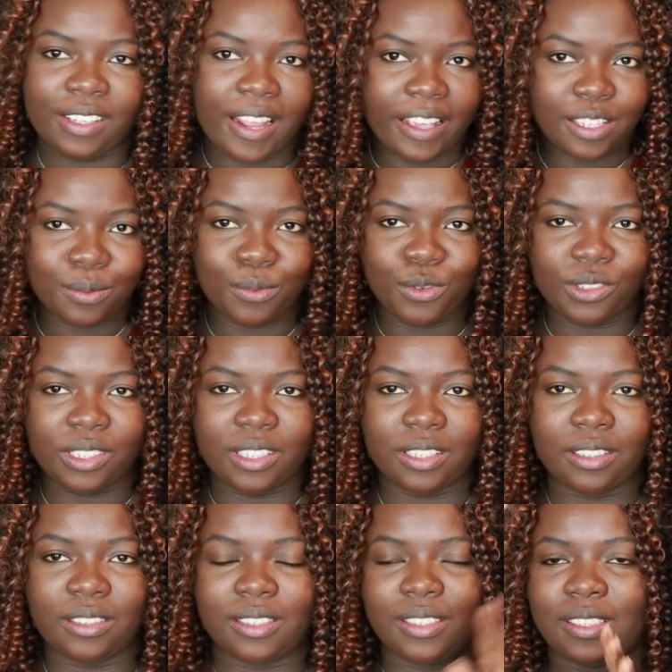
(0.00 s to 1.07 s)
the next
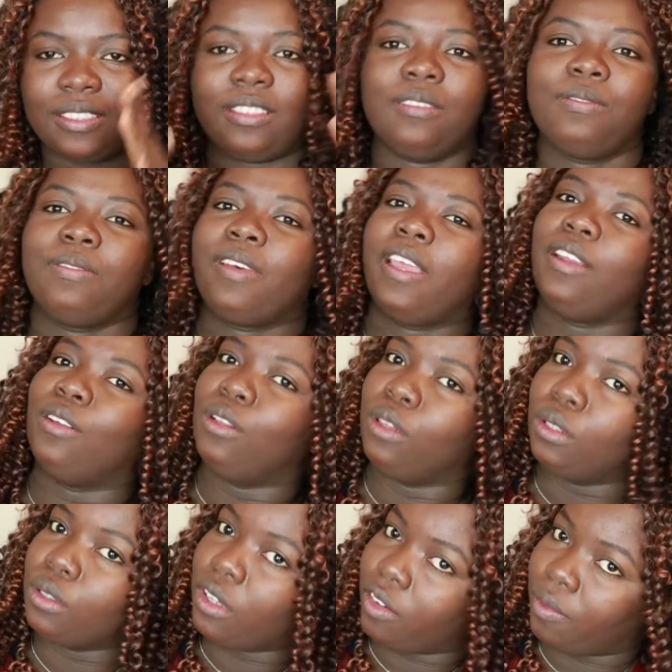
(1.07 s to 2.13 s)
morning. This is the final
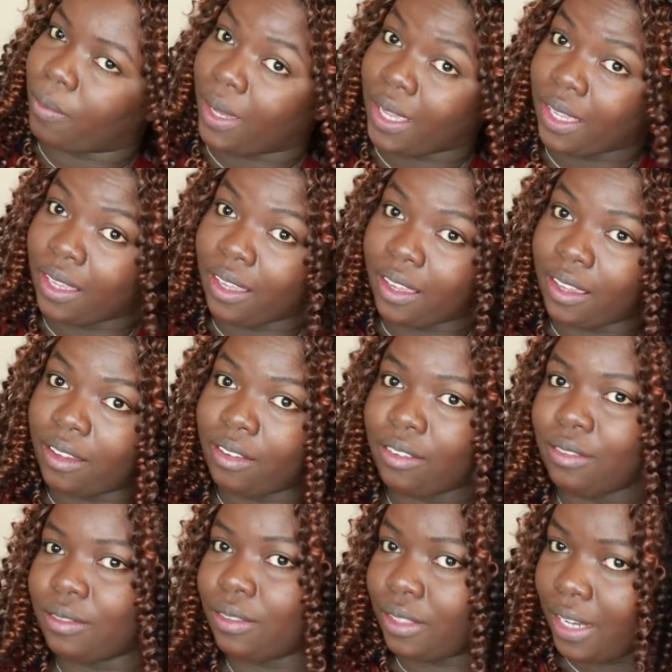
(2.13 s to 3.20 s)
look of my hair.
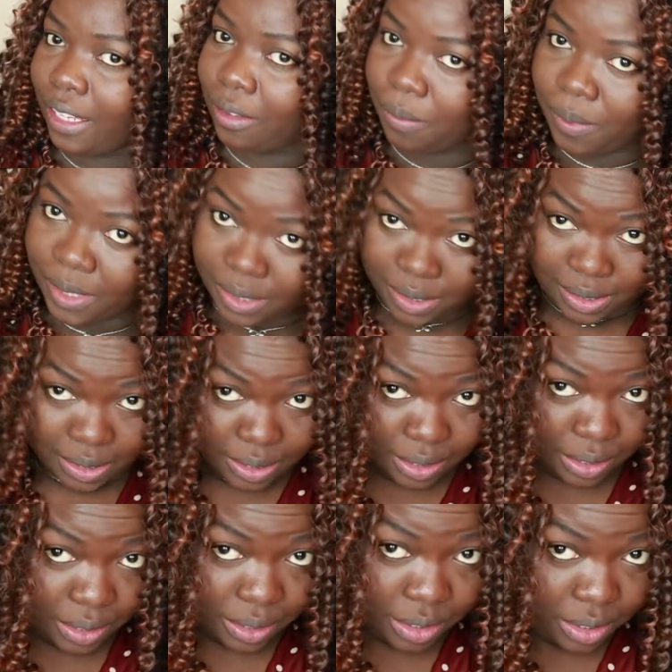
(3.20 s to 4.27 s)
Like
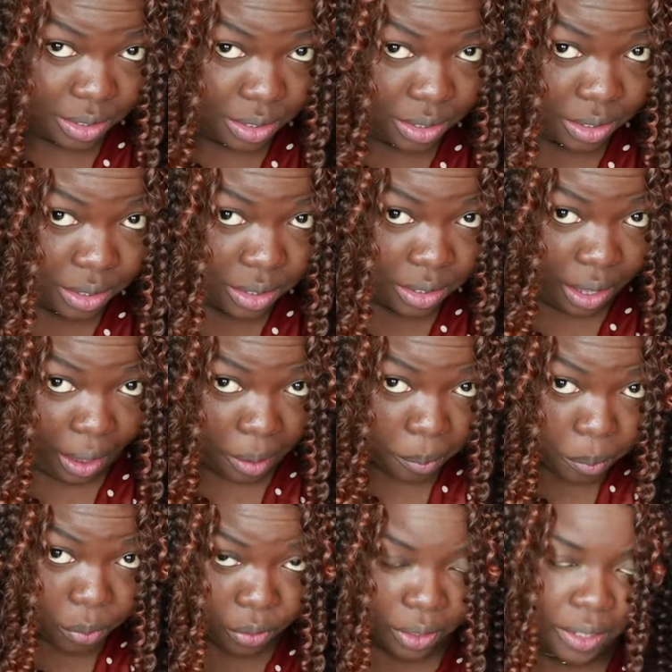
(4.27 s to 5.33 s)
basically I
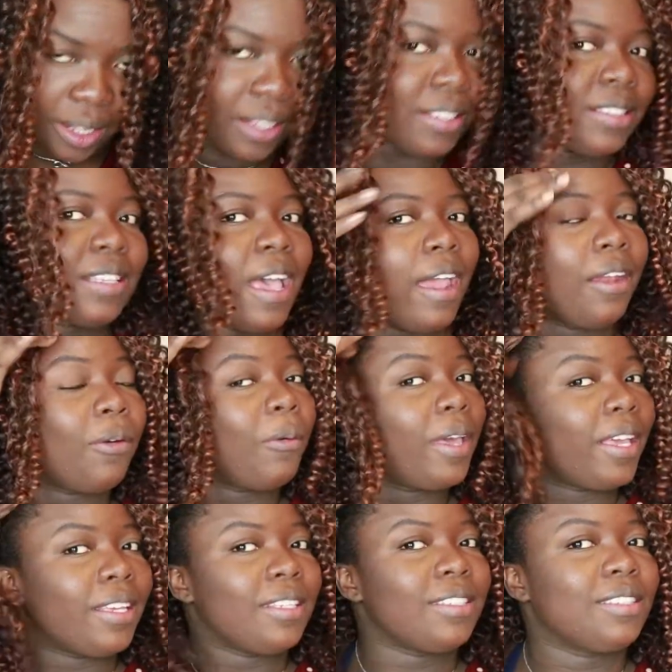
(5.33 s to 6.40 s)
put it
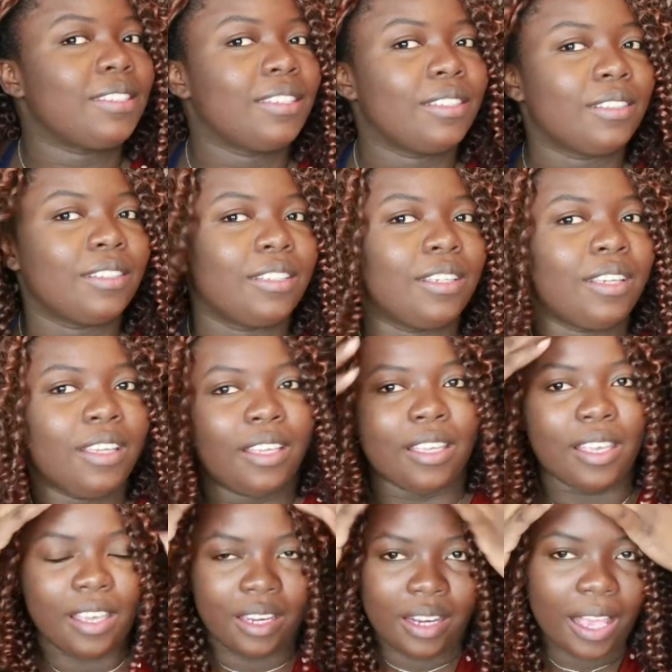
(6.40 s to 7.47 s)
sideways,
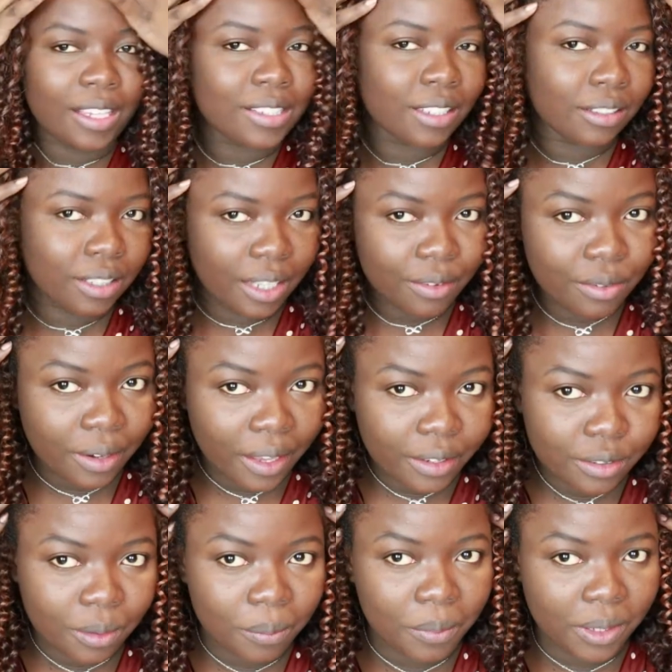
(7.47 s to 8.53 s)
and I still left like
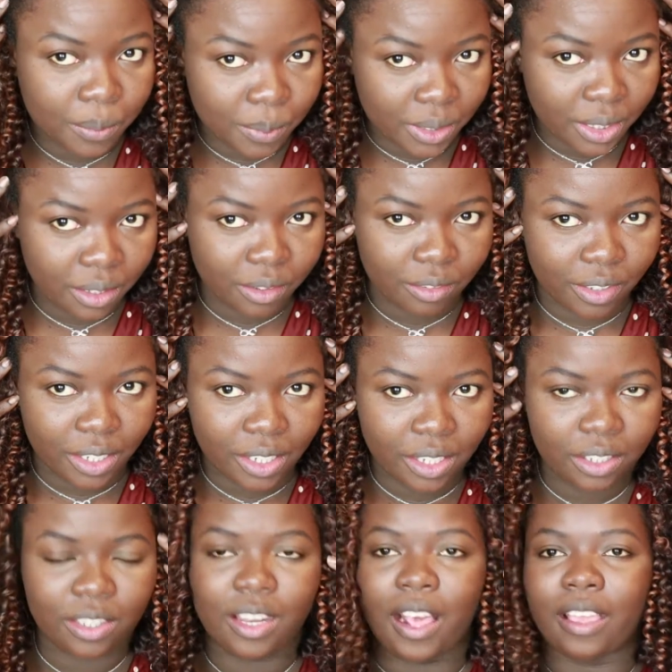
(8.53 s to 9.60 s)
some baby hair right
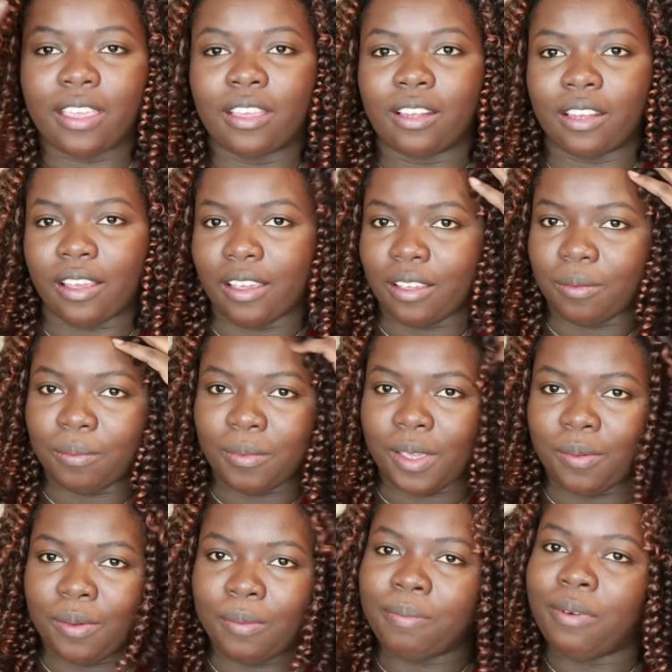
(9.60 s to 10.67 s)
here that I can like
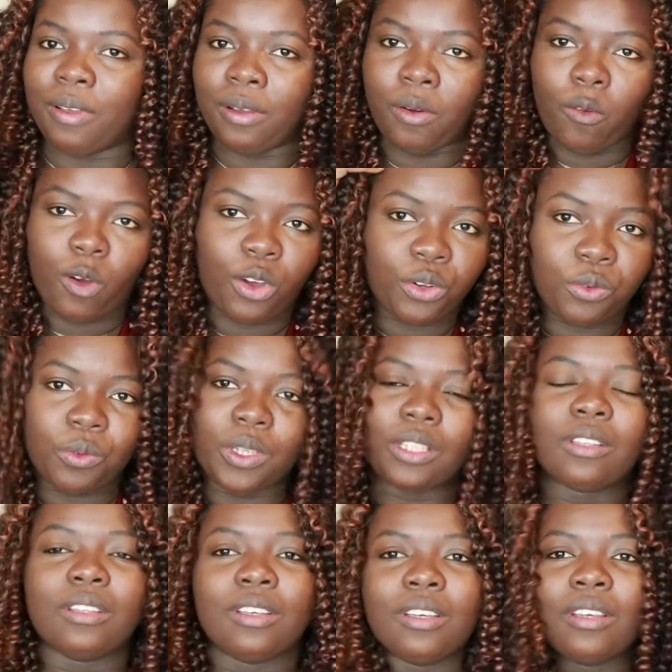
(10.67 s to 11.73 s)
maybe play around with.
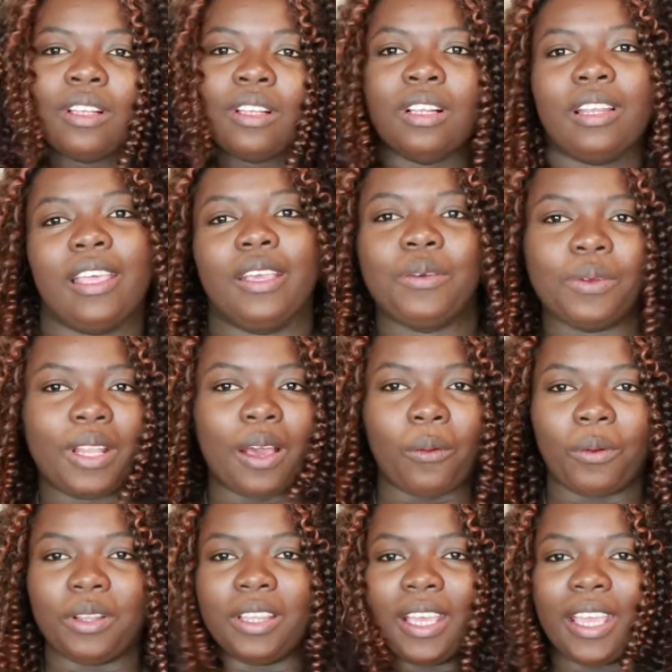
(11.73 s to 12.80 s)
Like when I
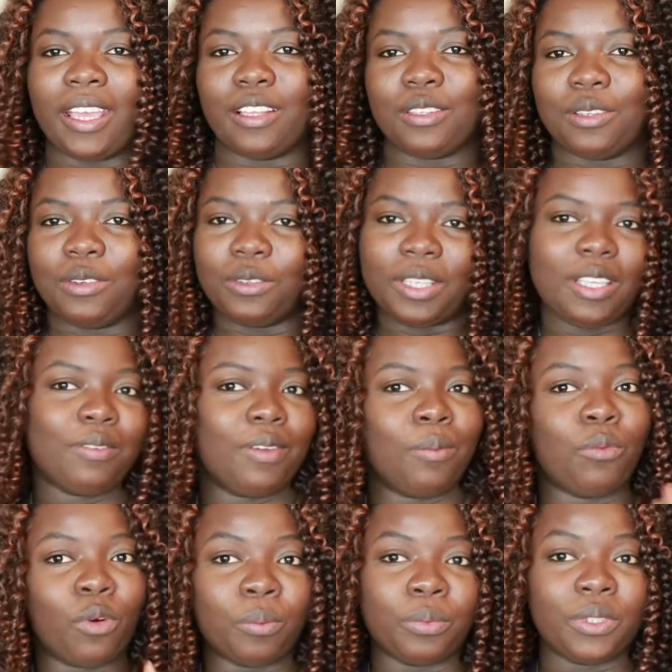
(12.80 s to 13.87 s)
want the hair to look even
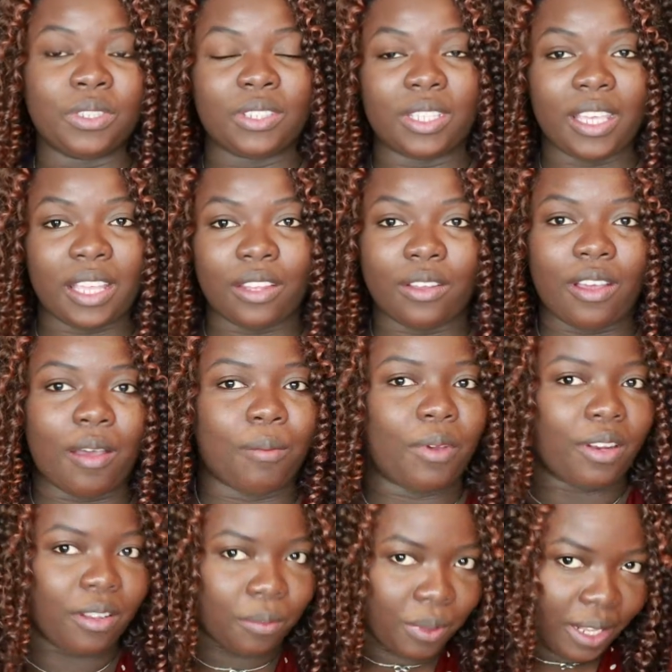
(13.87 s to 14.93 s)
more put together, I'm
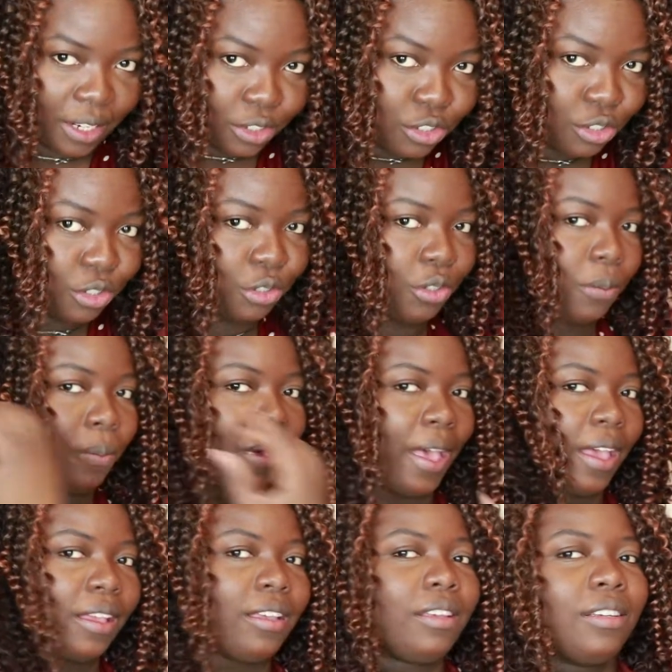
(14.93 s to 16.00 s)
gonna be like show you the
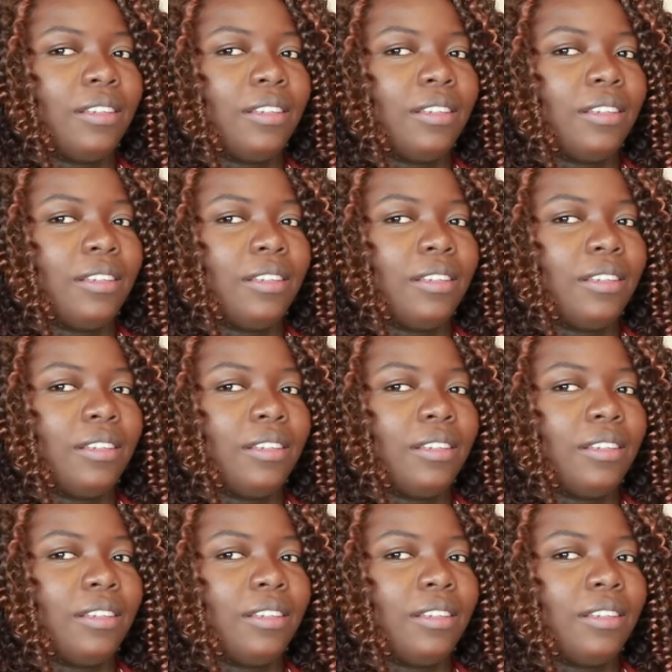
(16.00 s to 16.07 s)
back.